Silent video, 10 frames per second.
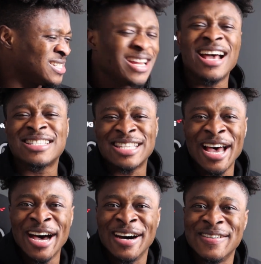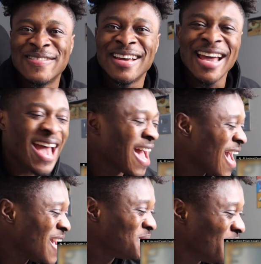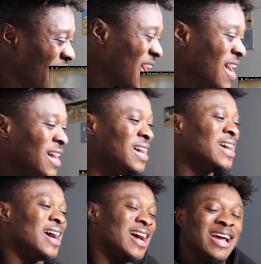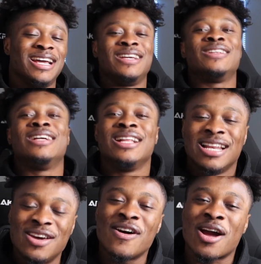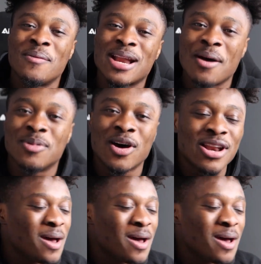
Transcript: That's tough. Hey, man. Hey, leave a comment down below.